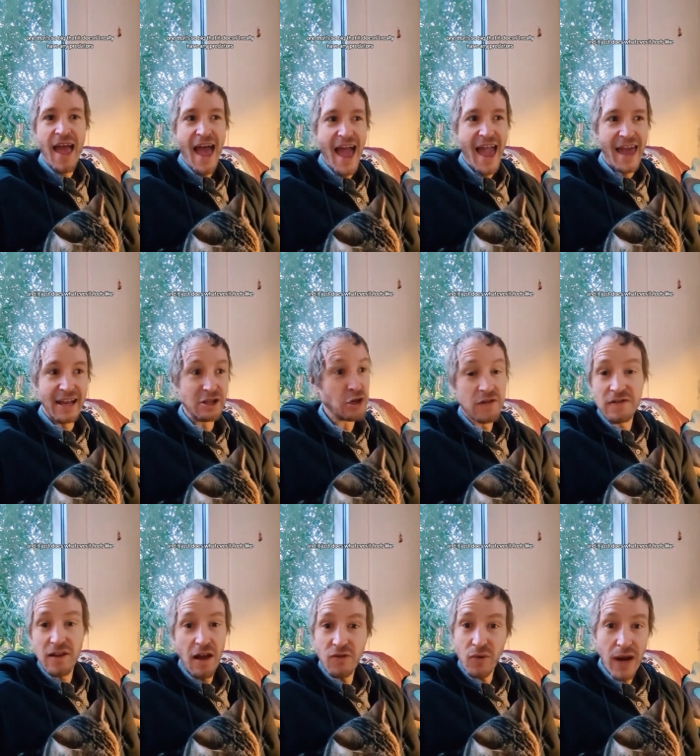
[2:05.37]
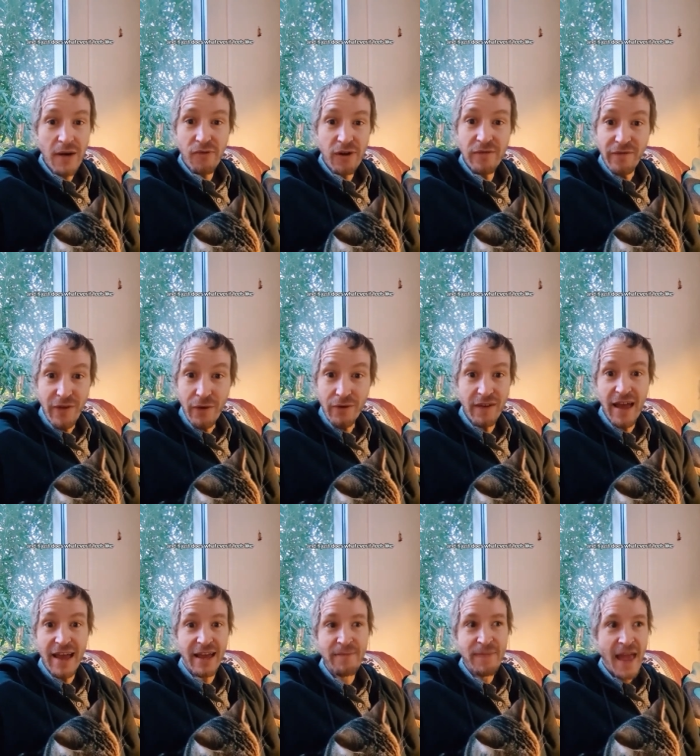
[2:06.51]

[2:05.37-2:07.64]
and it just does whatever it feels like.